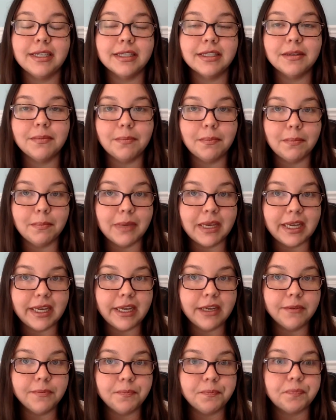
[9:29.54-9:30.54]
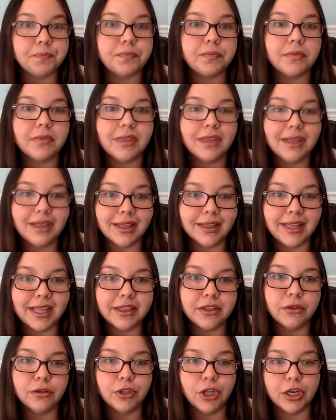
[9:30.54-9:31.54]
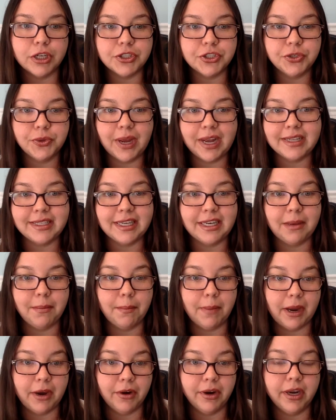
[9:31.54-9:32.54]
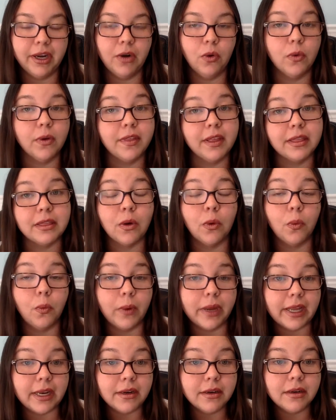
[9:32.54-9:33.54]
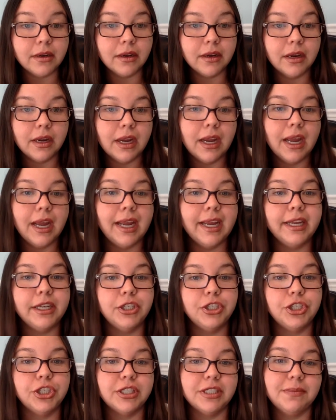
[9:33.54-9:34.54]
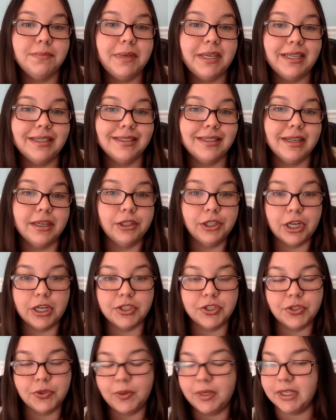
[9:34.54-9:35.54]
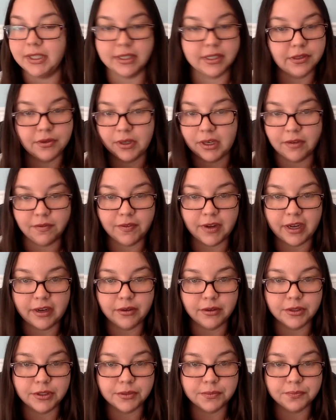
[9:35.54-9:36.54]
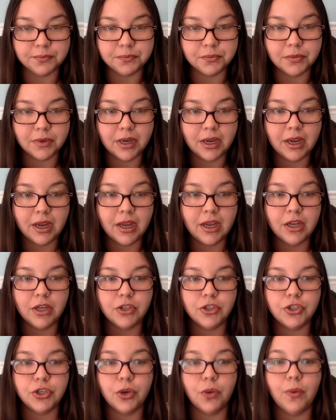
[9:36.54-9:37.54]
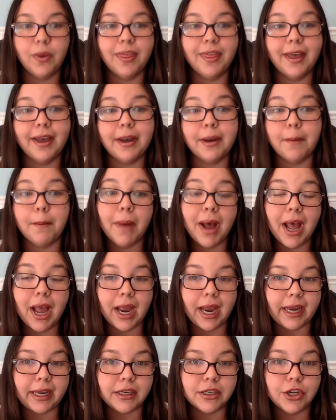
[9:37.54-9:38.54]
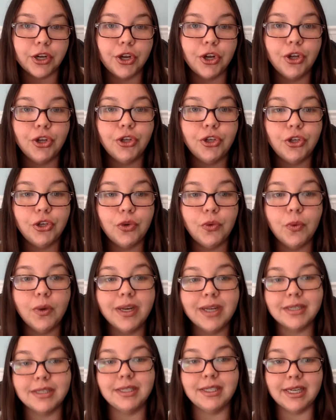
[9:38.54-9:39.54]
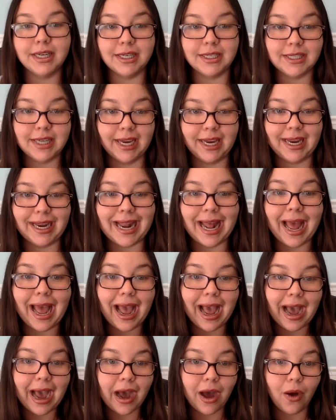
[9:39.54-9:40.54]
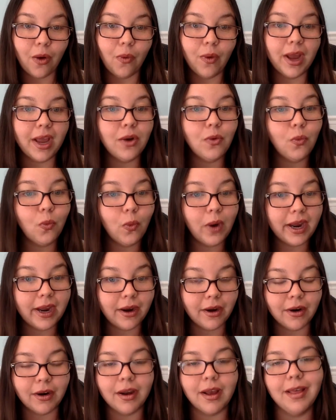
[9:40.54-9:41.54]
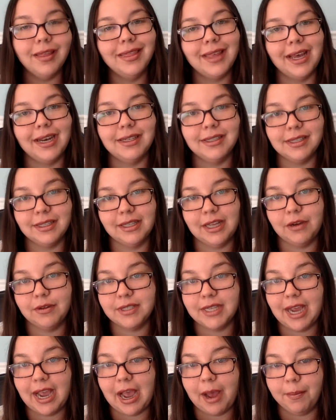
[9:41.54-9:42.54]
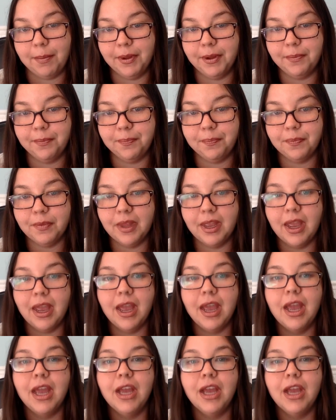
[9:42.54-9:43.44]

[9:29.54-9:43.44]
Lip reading: That doesn't mean that their lawsuit has any merit or that they'll win. It just means that a lawsuit can still get filed. So with that in mind, you want to dictate how and where that is allowed to happen.